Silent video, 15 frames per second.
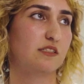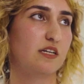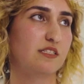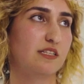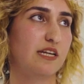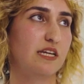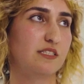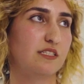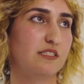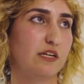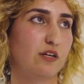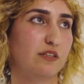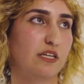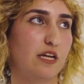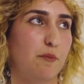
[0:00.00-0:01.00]
doesn't
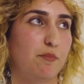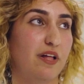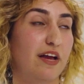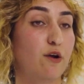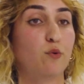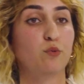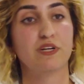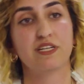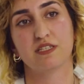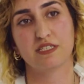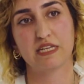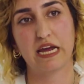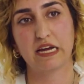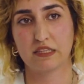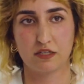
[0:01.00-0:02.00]
necessarily apply only to
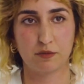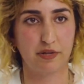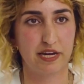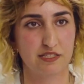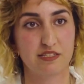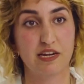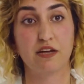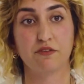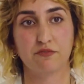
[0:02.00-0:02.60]
tech that applies to